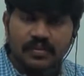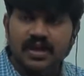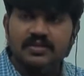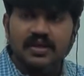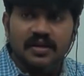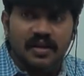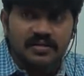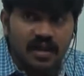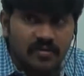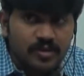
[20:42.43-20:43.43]
Because entry
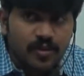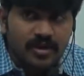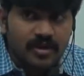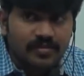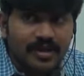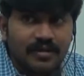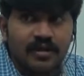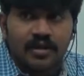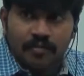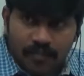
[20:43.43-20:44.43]
is always part of the
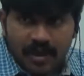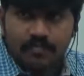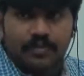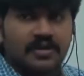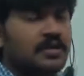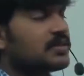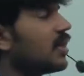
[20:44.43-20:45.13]
map.